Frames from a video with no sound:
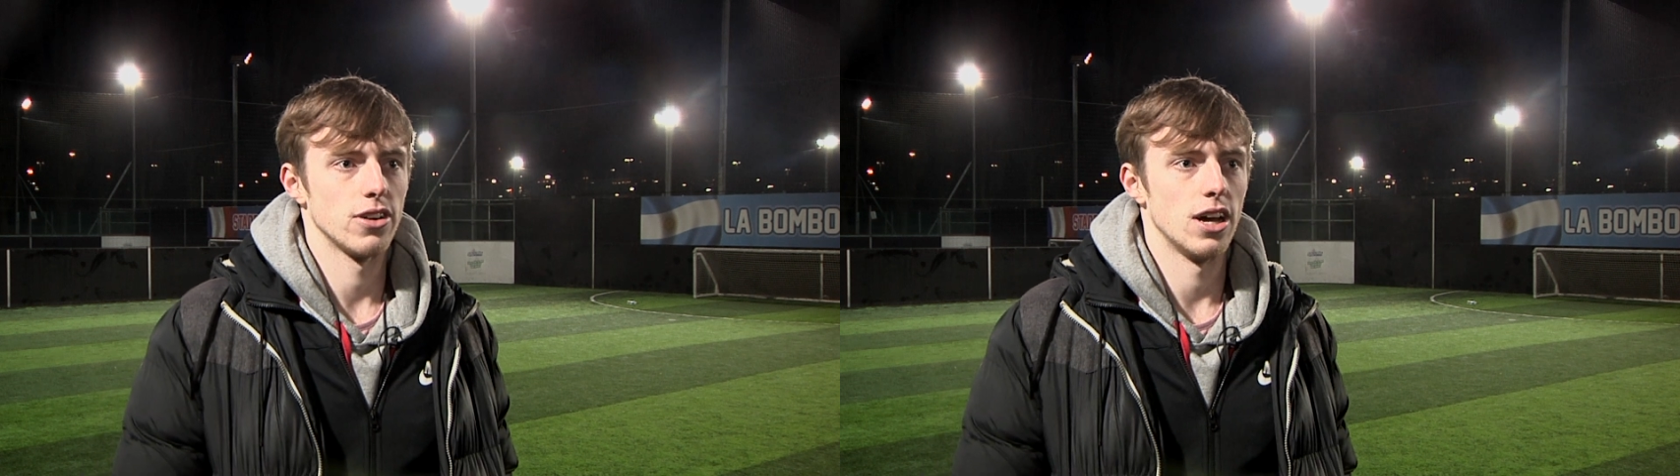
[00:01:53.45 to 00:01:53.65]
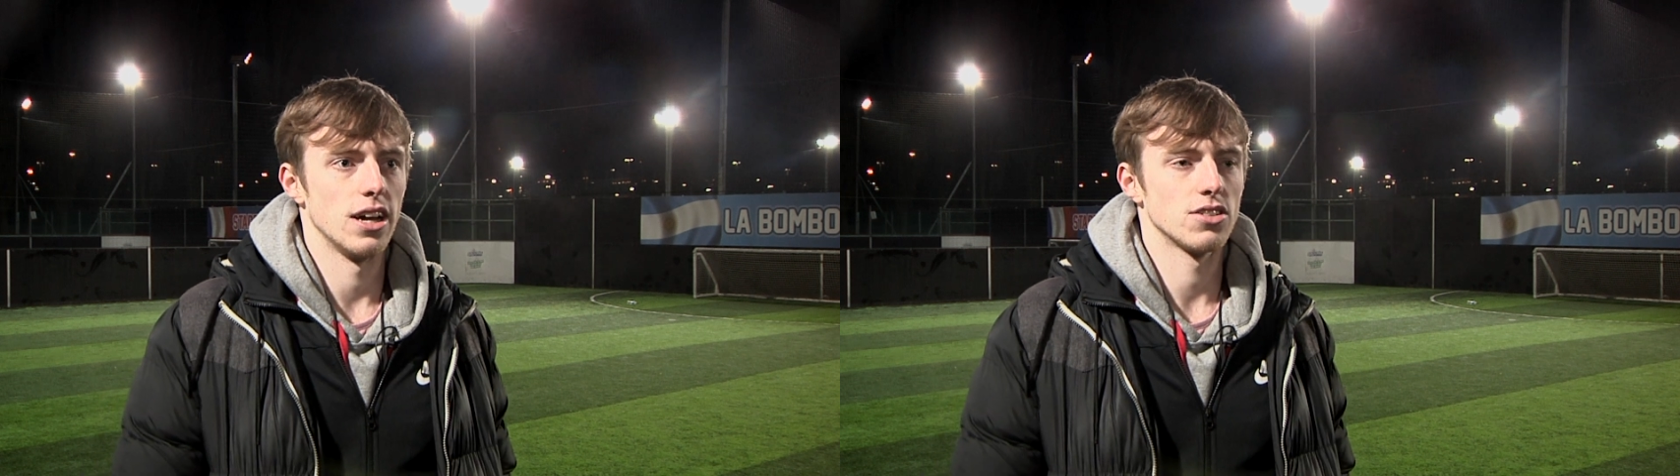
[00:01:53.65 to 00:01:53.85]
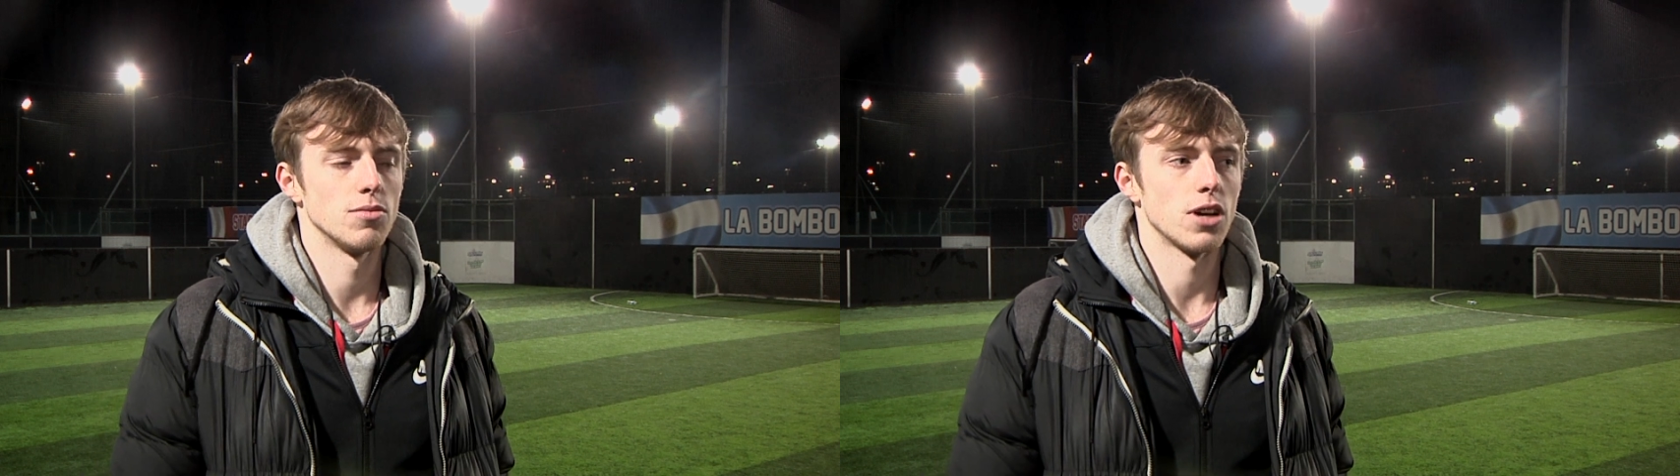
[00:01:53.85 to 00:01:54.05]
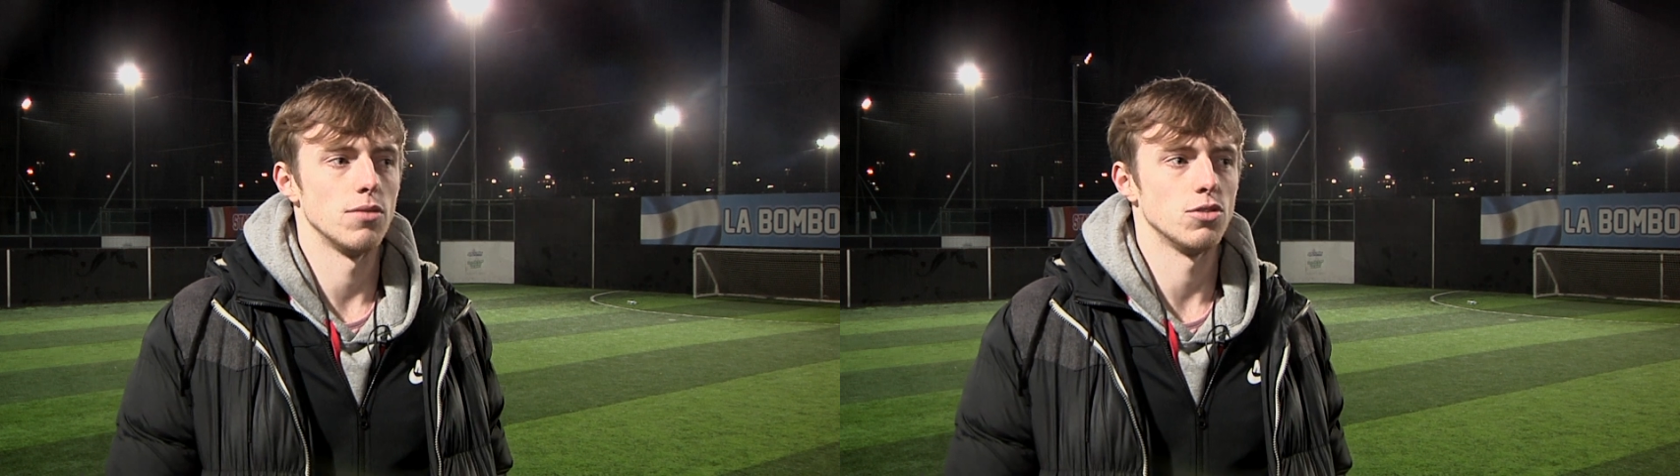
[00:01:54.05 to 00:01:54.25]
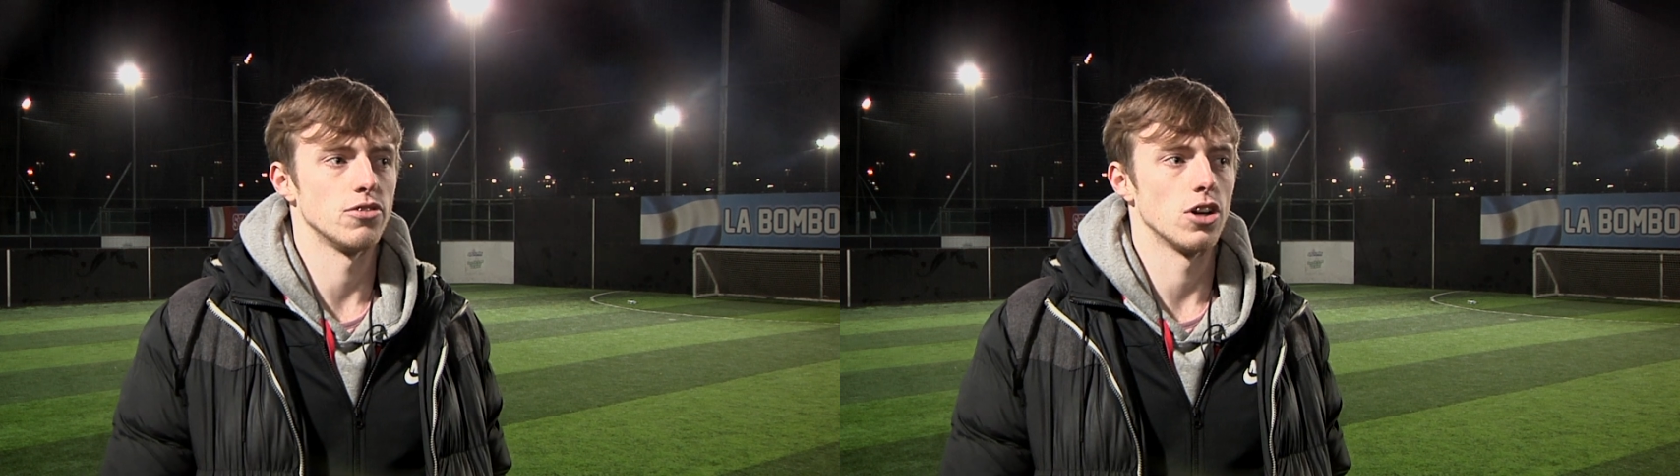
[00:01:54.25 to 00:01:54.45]
Like
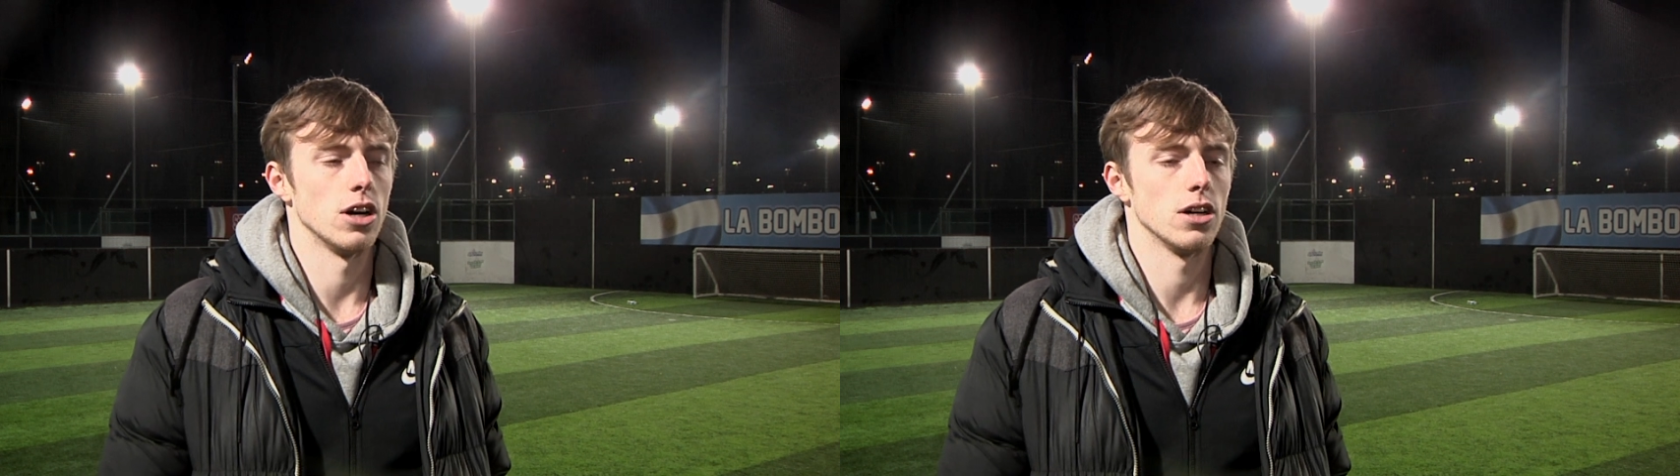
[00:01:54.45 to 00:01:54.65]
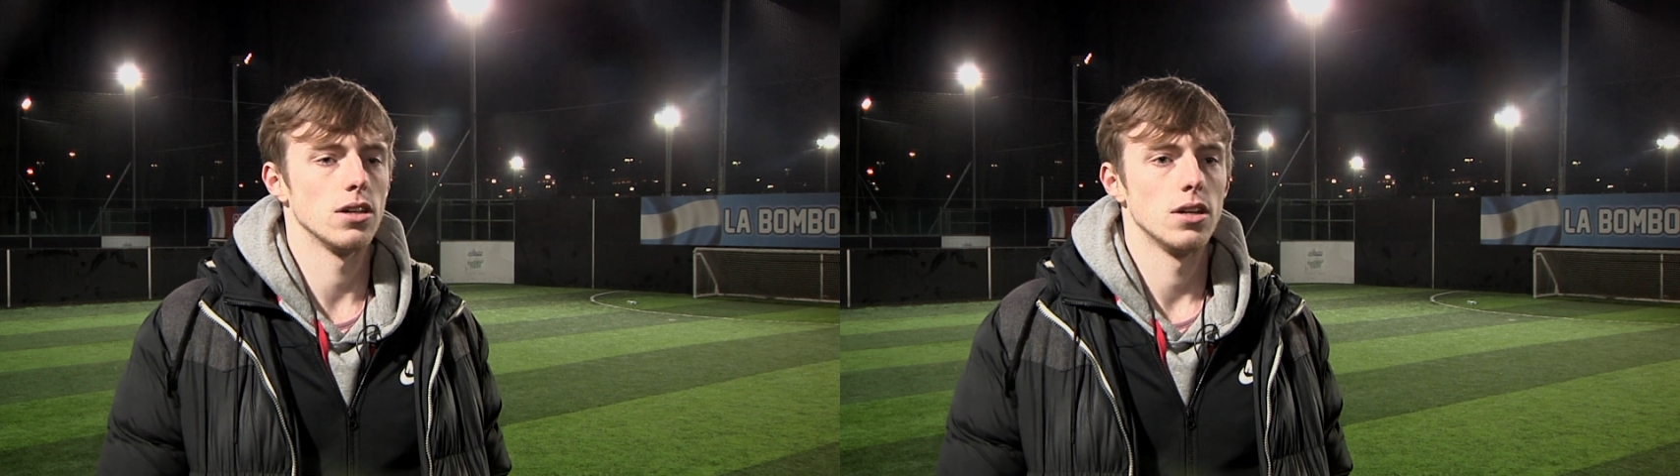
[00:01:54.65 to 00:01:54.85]
sometimes you've got,